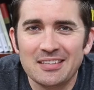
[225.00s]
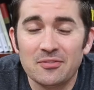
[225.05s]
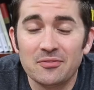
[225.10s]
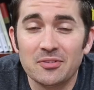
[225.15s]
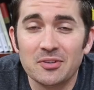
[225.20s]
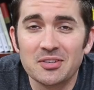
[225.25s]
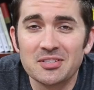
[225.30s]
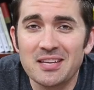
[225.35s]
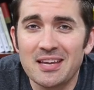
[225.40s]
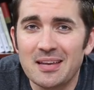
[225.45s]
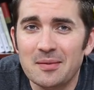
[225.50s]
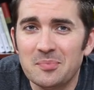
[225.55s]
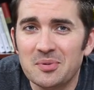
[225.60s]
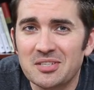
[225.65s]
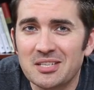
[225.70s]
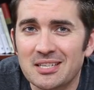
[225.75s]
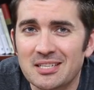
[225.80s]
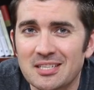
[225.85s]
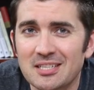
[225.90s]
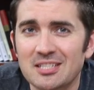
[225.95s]
The first hand
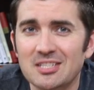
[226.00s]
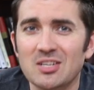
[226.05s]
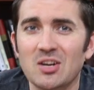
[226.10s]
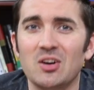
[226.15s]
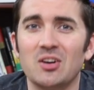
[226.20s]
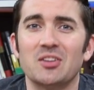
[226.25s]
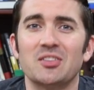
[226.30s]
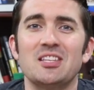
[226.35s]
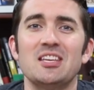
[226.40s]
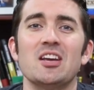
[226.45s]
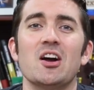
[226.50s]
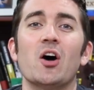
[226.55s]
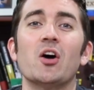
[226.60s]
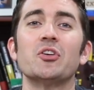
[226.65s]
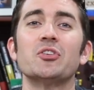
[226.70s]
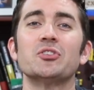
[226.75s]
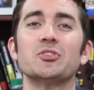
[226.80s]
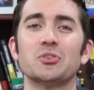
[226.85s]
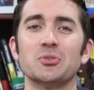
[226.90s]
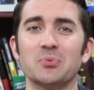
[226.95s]
position is called the
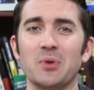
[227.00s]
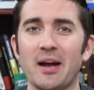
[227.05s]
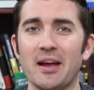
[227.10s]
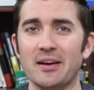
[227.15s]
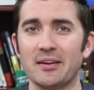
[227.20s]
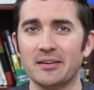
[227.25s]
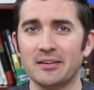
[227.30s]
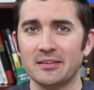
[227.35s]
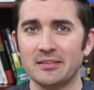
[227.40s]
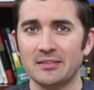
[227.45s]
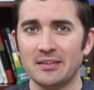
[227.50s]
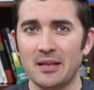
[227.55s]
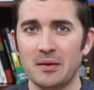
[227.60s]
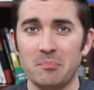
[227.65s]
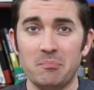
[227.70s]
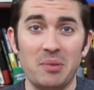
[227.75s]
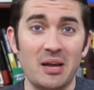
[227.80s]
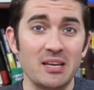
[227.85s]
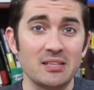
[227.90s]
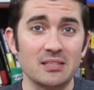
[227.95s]
underwriter,
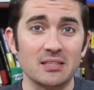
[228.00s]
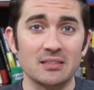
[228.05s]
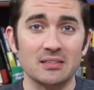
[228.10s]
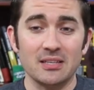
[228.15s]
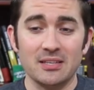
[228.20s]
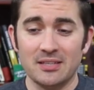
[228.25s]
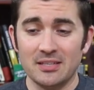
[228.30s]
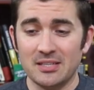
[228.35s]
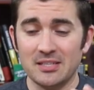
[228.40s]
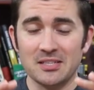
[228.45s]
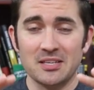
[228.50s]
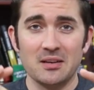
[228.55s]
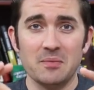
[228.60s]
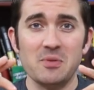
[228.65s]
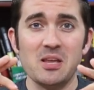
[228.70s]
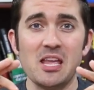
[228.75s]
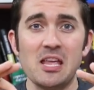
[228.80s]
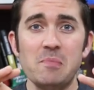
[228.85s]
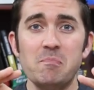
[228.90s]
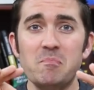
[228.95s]
and basically this is going
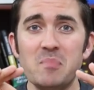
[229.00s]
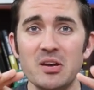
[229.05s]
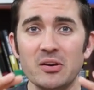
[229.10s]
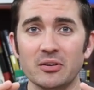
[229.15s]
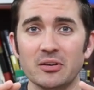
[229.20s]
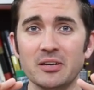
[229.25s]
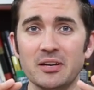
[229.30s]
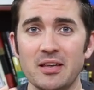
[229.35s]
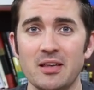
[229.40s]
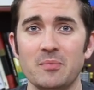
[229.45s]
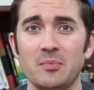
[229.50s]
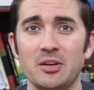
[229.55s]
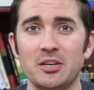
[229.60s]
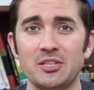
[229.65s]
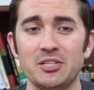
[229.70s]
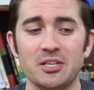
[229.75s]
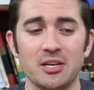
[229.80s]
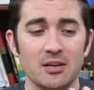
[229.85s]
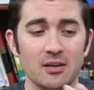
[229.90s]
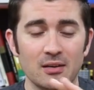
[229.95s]
to be a mirror
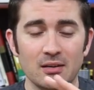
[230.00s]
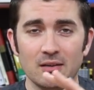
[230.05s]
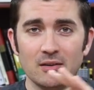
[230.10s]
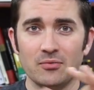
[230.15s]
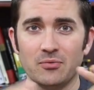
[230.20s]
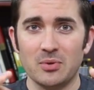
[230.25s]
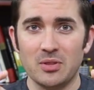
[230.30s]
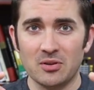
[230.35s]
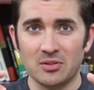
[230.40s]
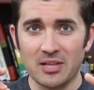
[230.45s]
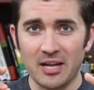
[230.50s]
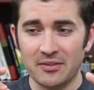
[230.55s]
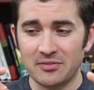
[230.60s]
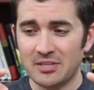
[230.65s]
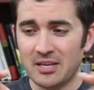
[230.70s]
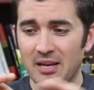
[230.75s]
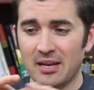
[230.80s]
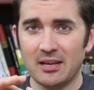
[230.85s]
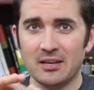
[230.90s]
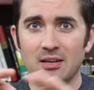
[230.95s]
image with your left
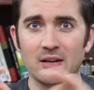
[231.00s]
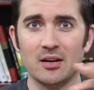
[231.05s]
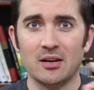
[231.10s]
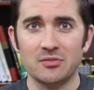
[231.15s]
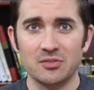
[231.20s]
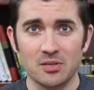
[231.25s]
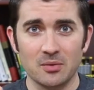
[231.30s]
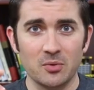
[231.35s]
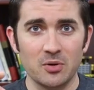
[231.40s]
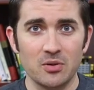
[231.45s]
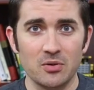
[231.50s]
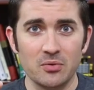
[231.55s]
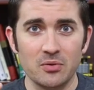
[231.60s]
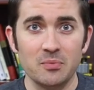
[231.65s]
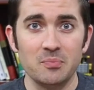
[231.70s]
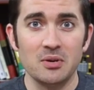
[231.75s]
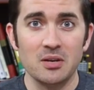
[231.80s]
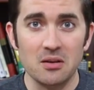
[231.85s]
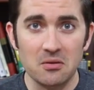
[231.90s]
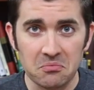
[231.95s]
hand of someone who
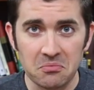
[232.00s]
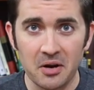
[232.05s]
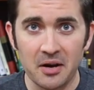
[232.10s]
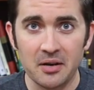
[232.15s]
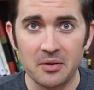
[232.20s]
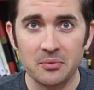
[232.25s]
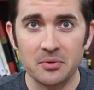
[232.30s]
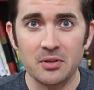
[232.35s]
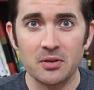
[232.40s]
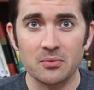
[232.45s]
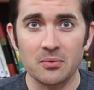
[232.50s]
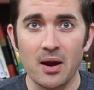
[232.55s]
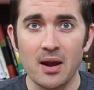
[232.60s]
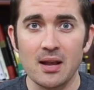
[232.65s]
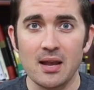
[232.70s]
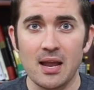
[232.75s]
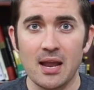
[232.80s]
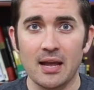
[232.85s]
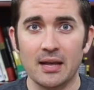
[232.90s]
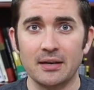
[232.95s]
would be writing with their right
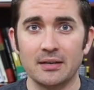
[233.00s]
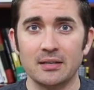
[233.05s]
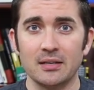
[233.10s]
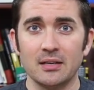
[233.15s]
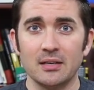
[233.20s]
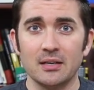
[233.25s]
hand.